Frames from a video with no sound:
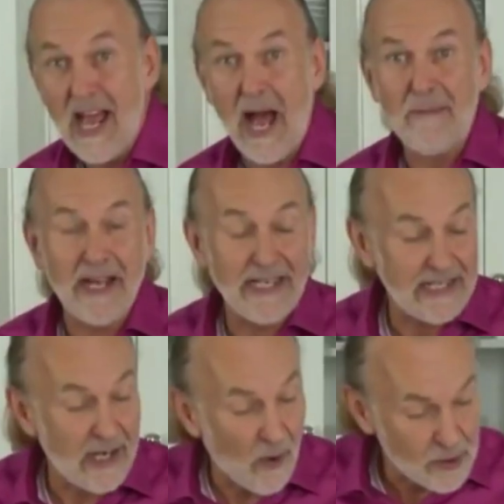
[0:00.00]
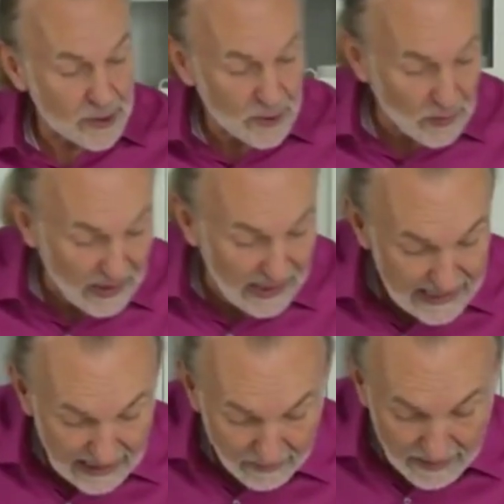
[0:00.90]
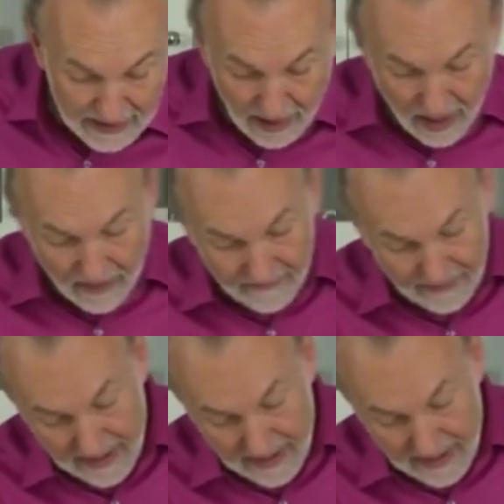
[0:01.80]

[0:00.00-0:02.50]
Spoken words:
I'm adding also a little bit of